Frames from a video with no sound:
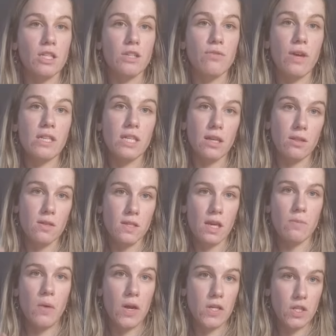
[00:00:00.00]
defending the
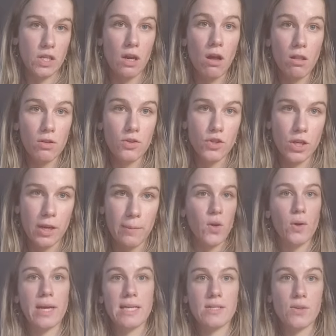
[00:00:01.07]
same ideology.
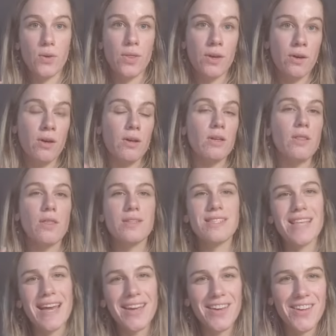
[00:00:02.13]
Okay, so the
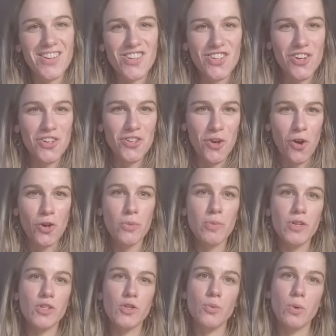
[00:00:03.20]
second
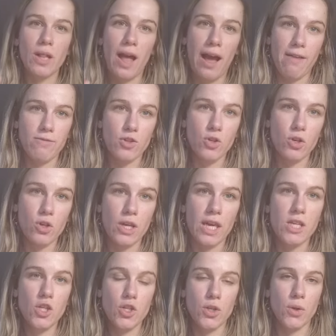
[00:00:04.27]
document you will have to look
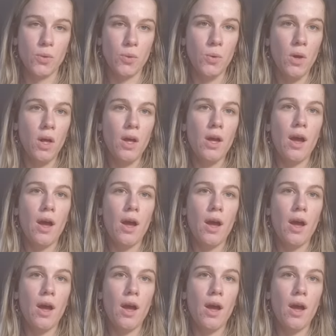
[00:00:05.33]
into